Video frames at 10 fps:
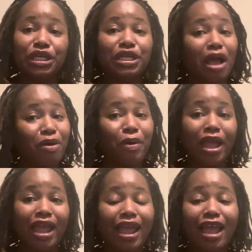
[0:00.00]
Y'all go
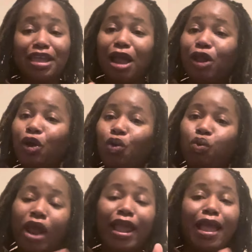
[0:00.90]
ahead and have y'all a
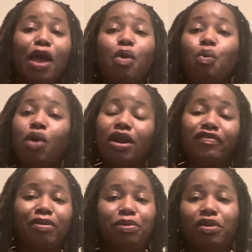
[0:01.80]
great,
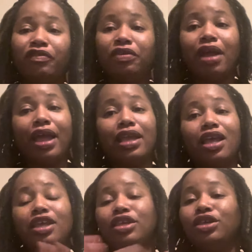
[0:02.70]
wonderful, beautiful night.
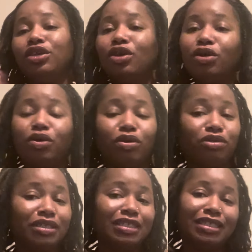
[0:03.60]
Your girl
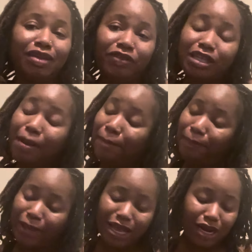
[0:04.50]
just stuffed her
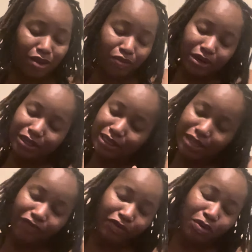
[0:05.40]
belly with a
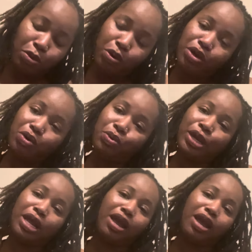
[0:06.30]
seafood boil. And